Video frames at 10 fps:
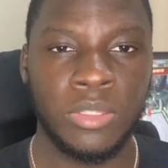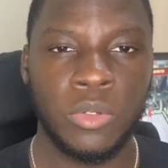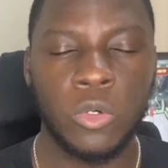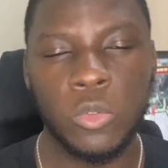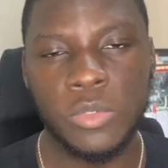
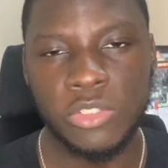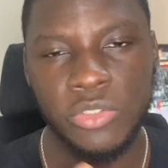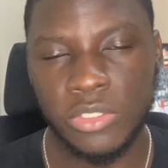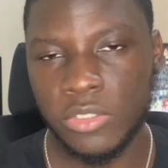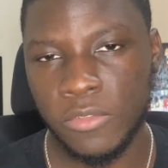always treat
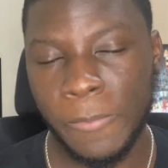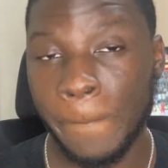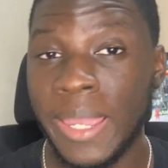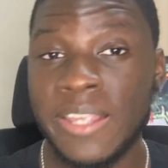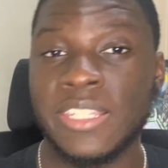yourself to
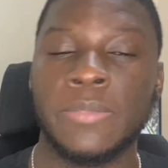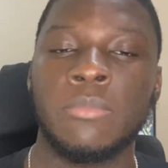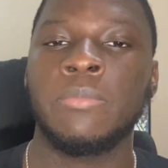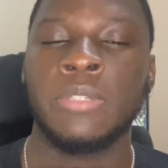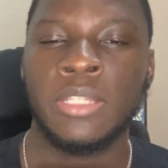
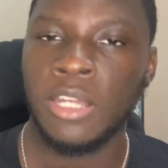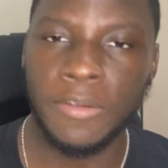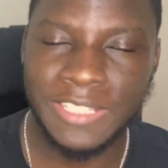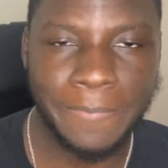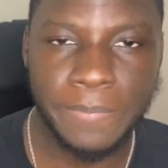maximum of
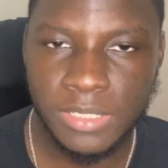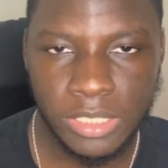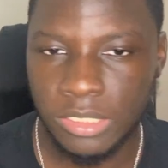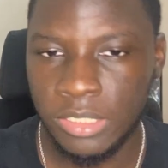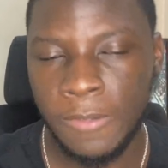10%.
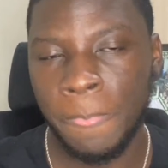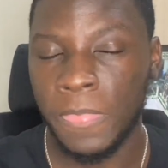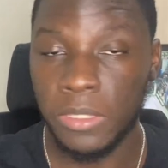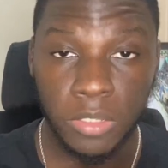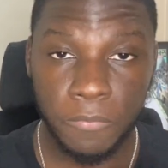
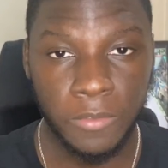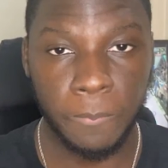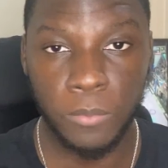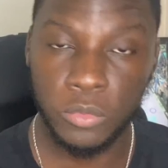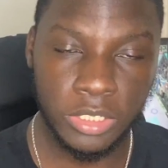Nothing
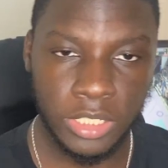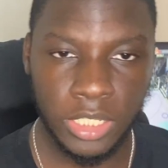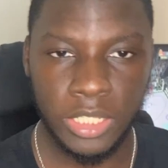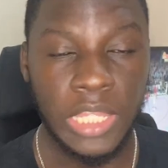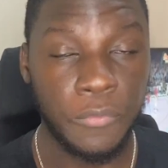more than that.
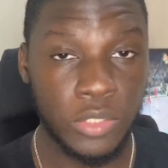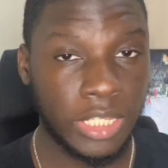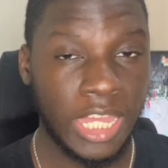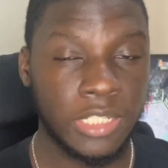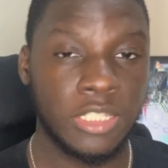If you
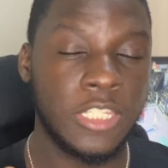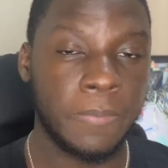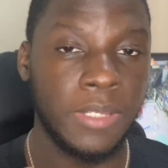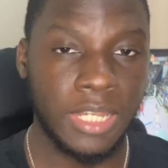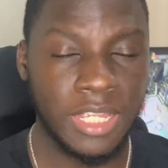can keep it
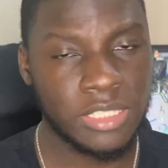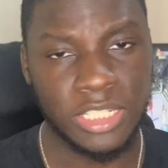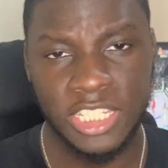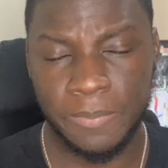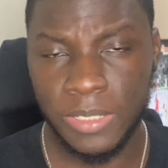less, then
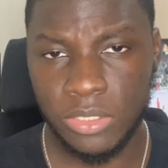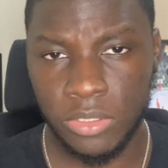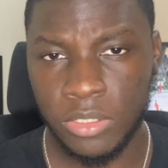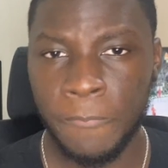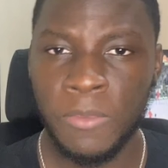that's better.
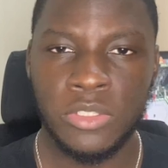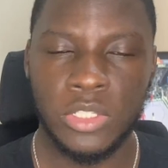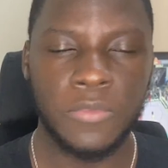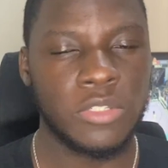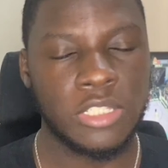So if
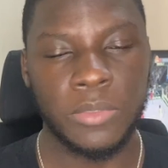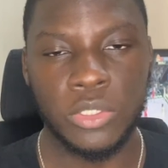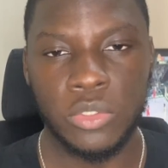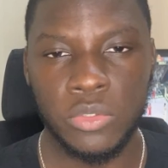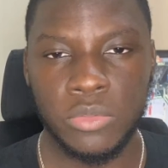you're someone
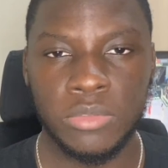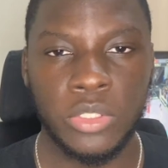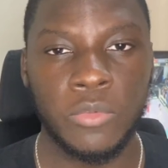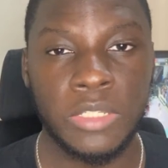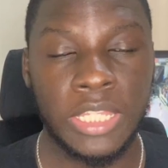who don't
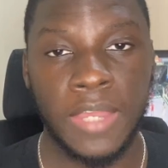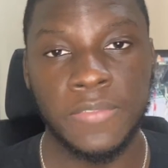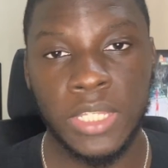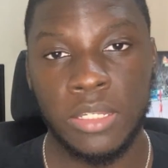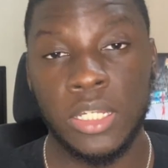really have
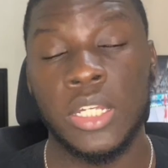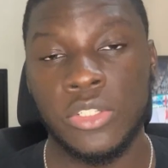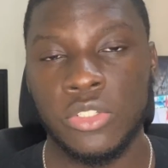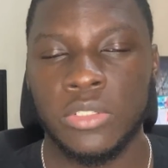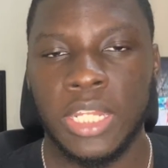that urge, you
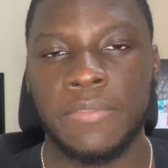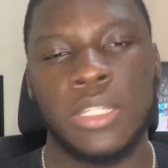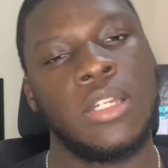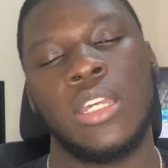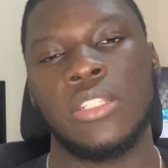don't have that
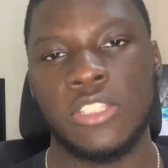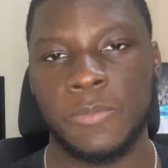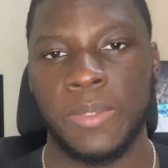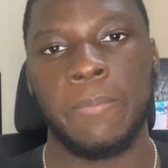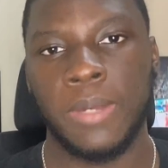urge to
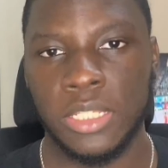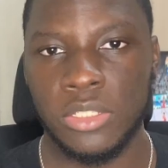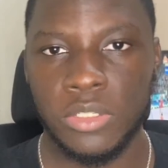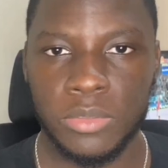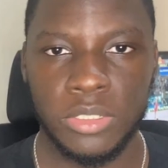spend money, you
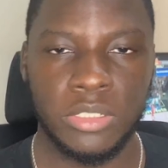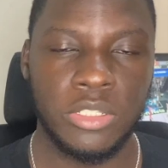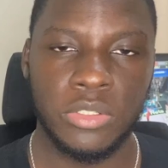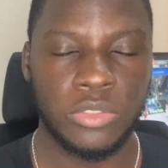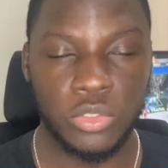don't want
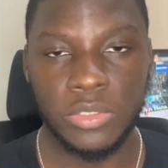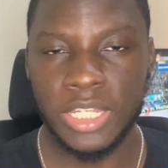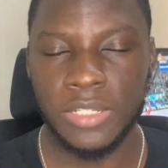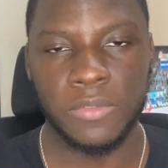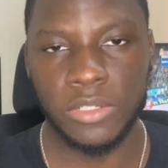to, do
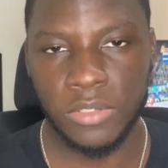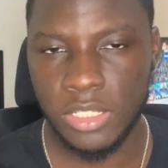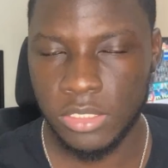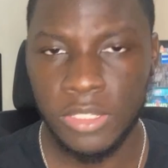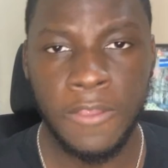anything
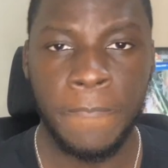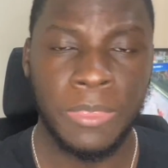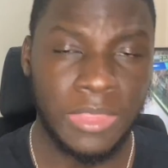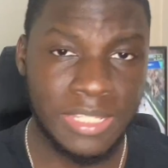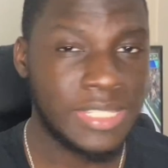crazy,
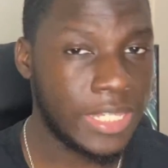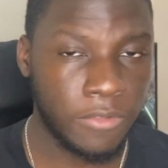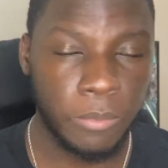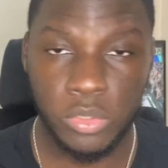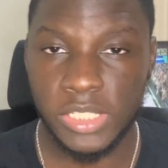then saving
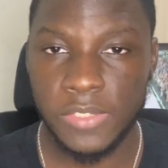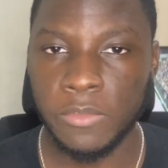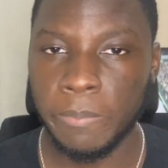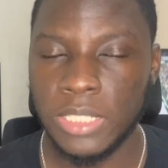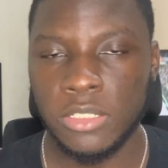more is even
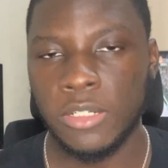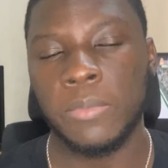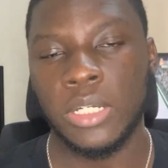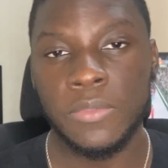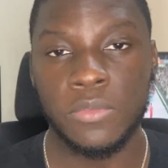better. But
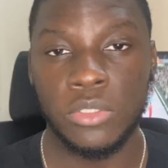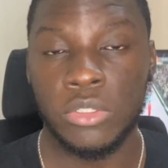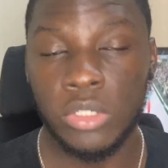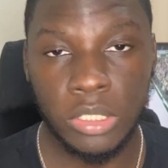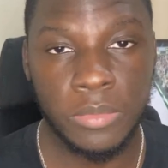if you know you're
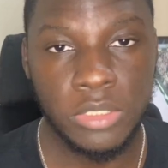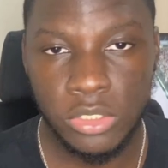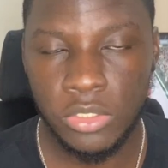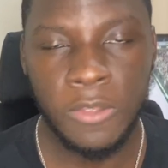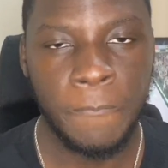going
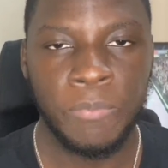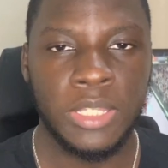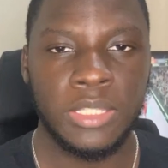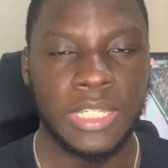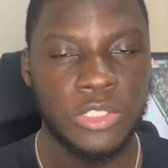to,
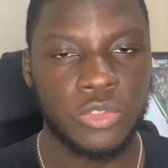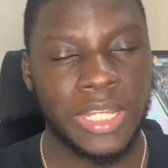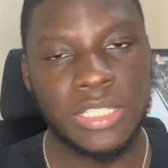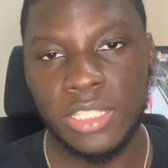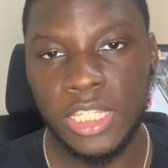then try
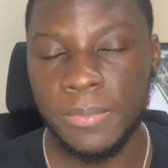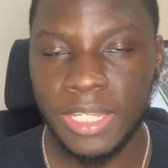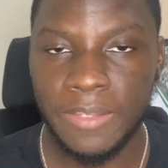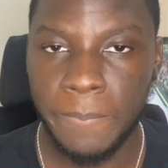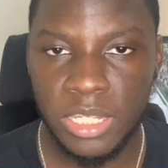to keep that a
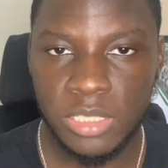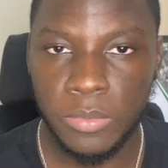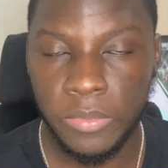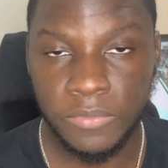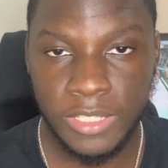maximum
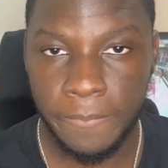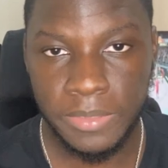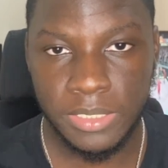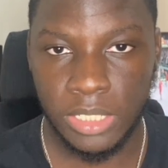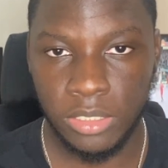of
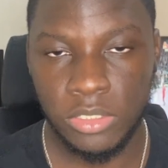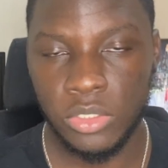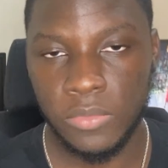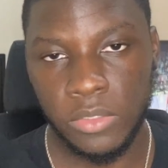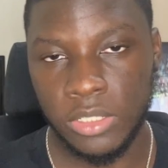10%. So if
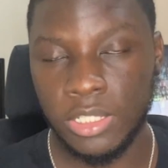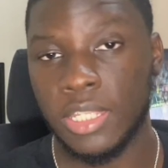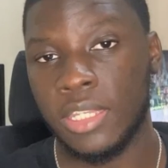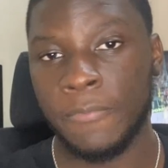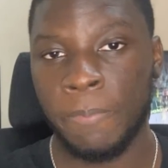you're going to
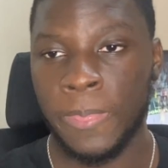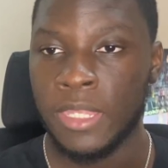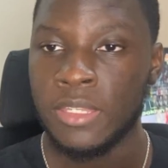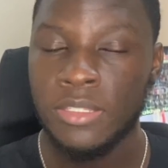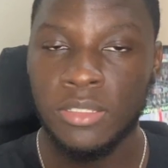get
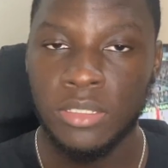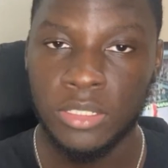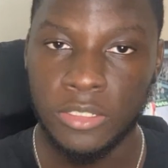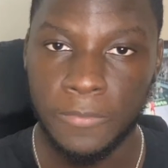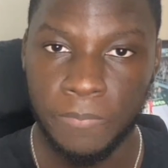
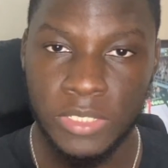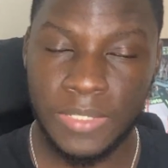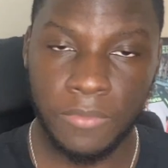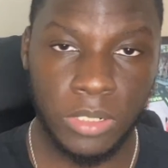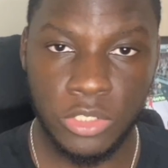
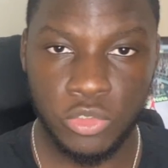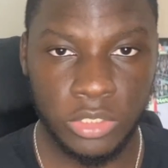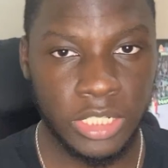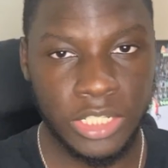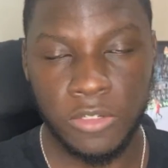700
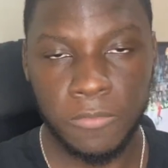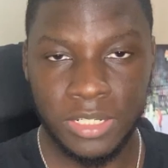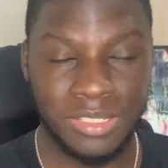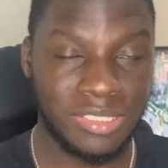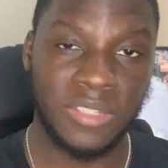and your rent and
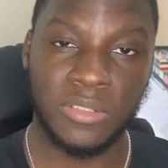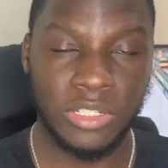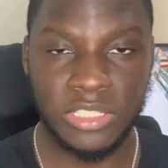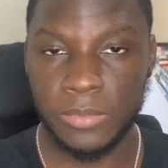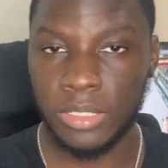stuff costs
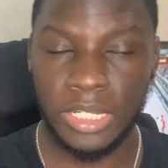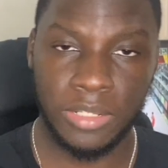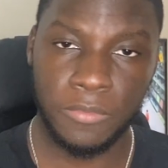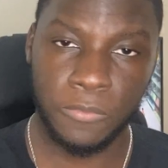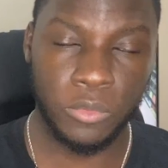about like
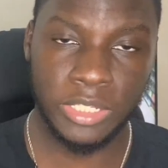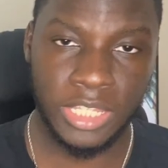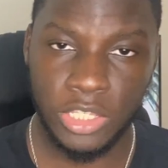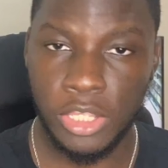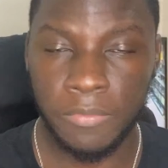4K,
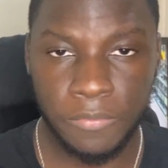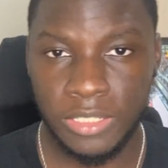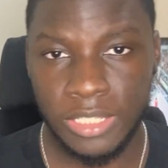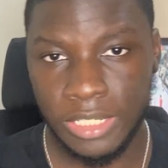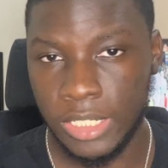you have
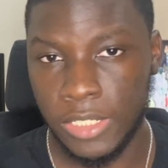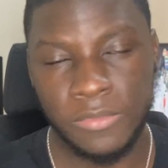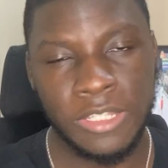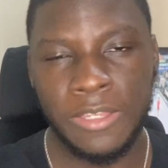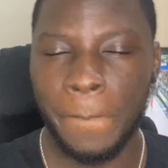3K left,
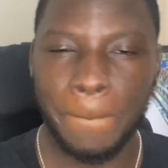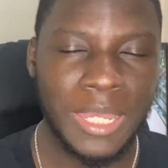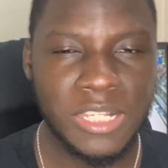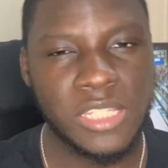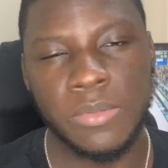
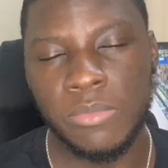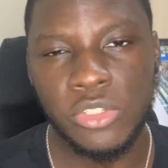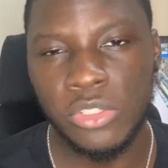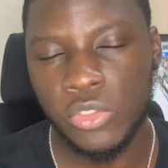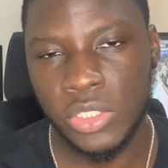maximum you
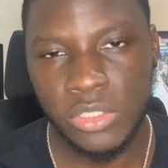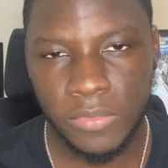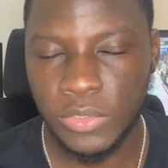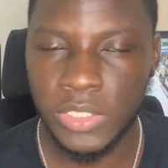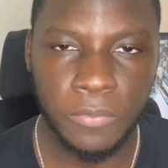should treat yourself
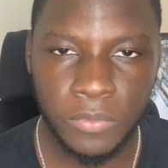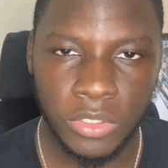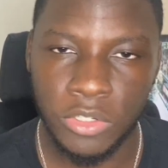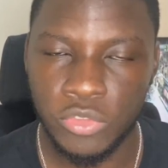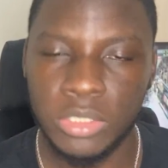to your
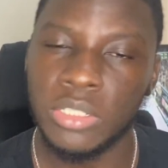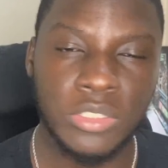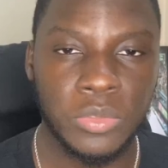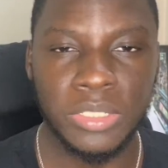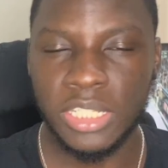300 until
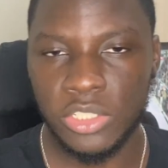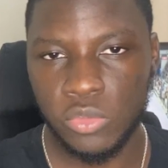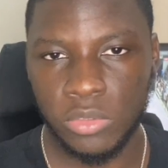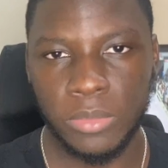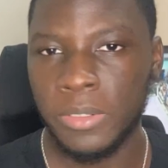the next
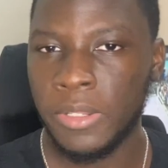drop,